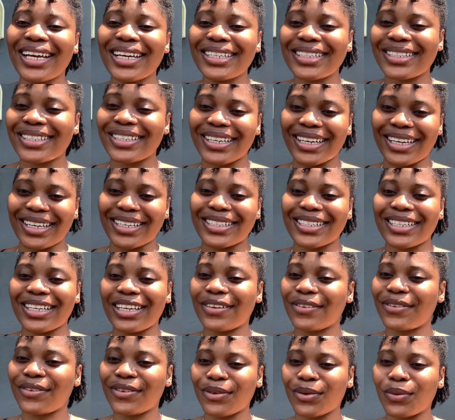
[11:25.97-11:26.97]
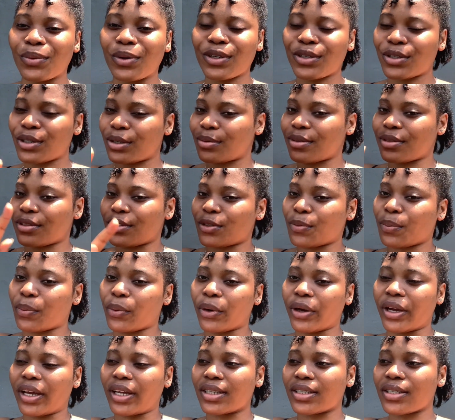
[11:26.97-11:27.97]
so yes if you watched up to this
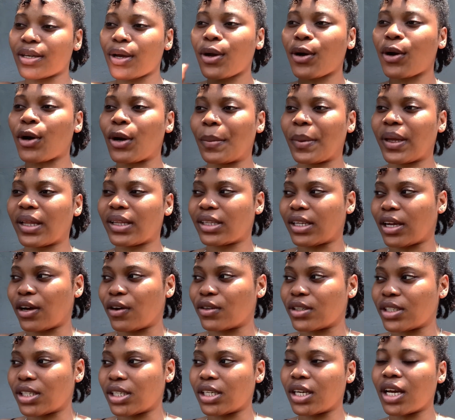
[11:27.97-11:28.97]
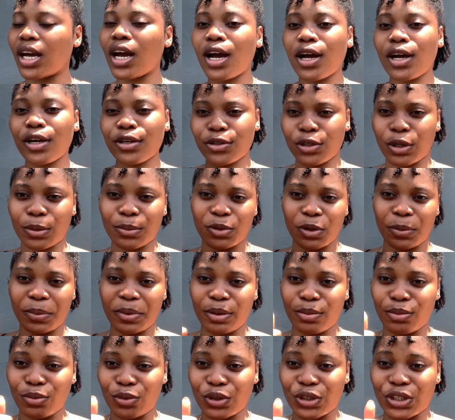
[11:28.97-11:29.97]
point comment down the thumbs up
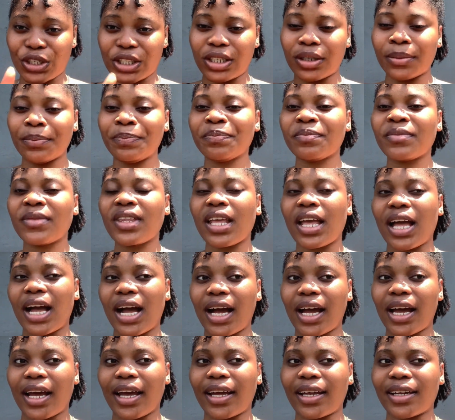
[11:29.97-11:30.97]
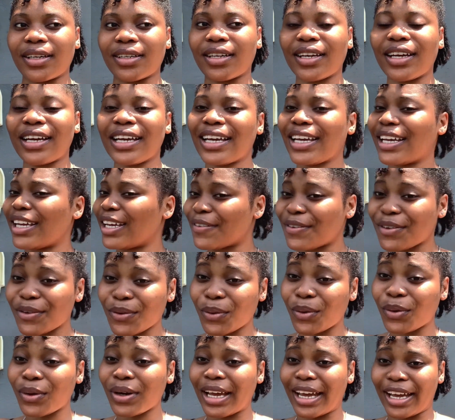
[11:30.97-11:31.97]
emoji and if
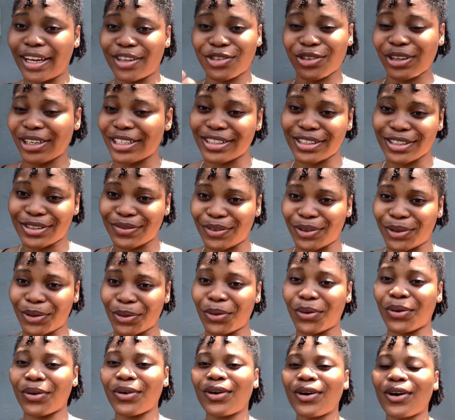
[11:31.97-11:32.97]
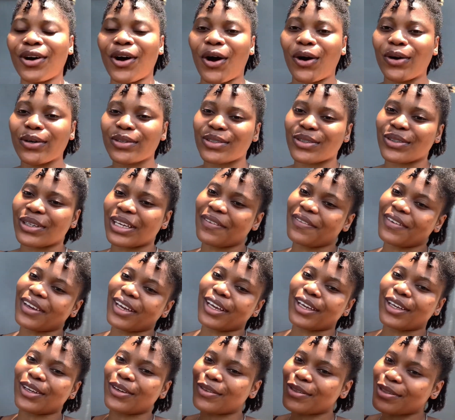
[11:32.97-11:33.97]
you enjoyed this video also give it a
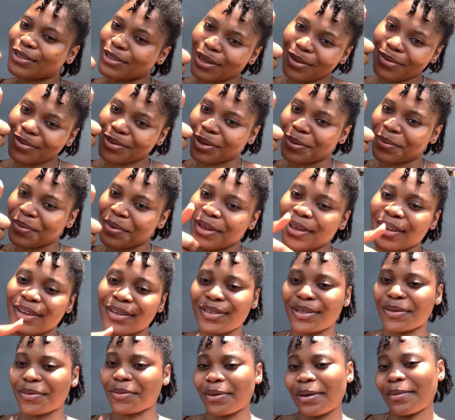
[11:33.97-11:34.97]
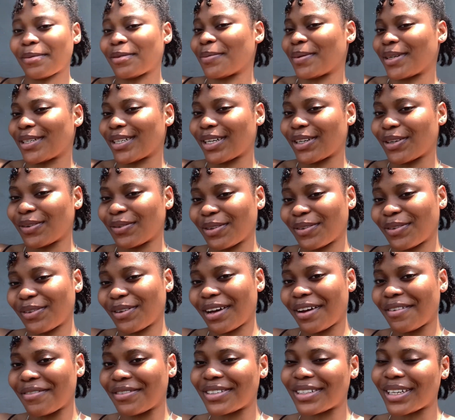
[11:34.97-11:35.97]
huge thumbs up subscribe to my channel if you
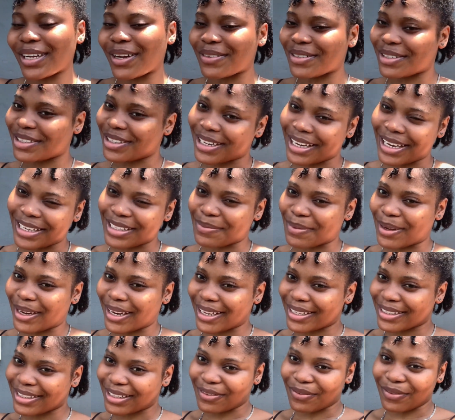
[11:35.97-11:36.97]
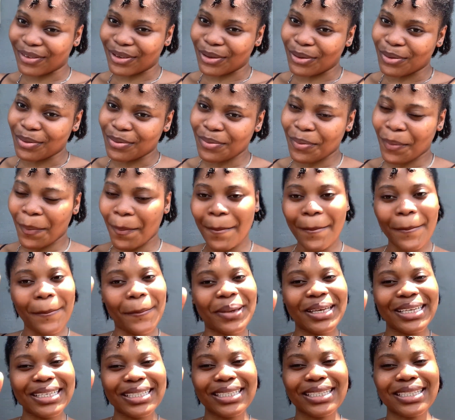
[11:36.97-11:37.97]
haven't and i'll see you guys in my next
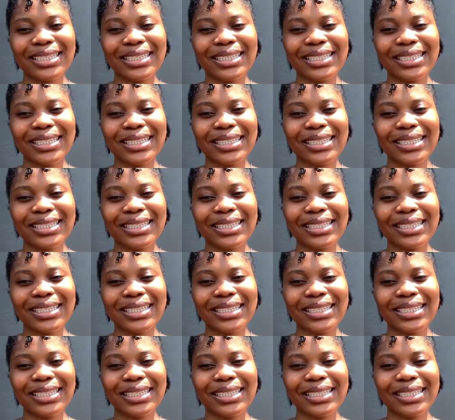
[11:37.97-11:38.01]
video